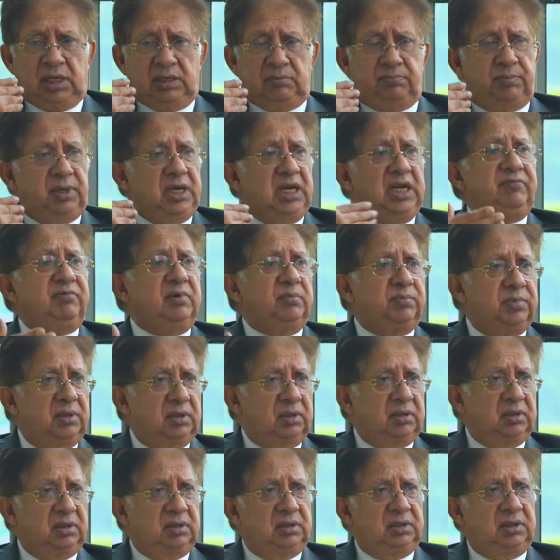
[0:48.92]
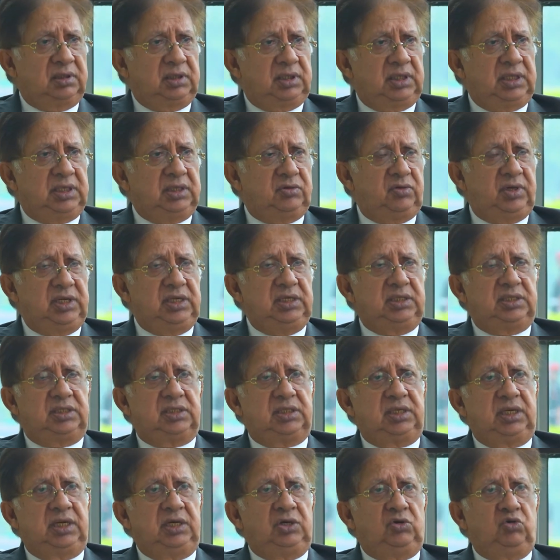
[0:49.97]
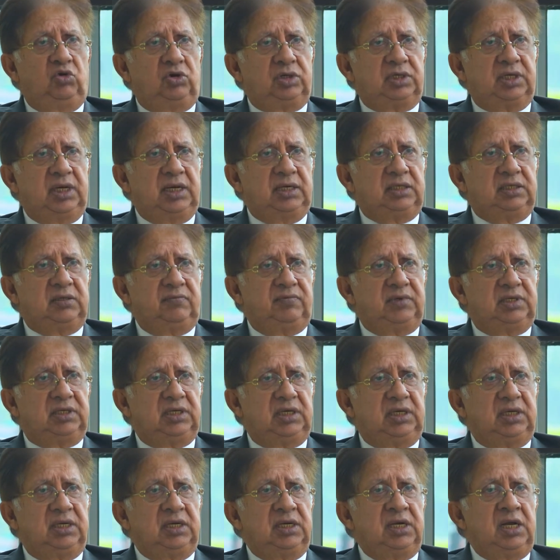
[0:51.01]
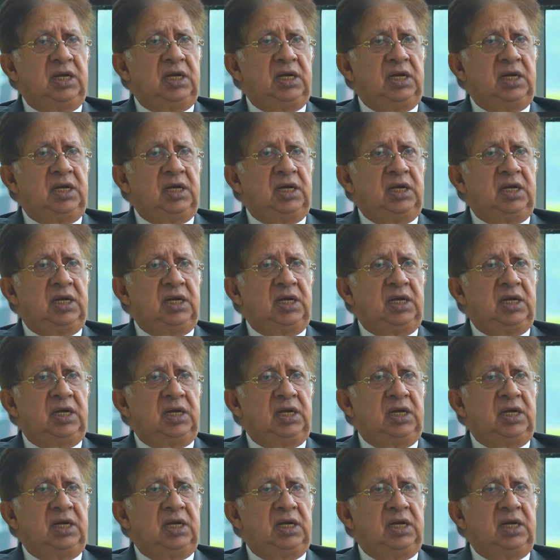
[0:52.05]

unbelievable increase in road connectivity.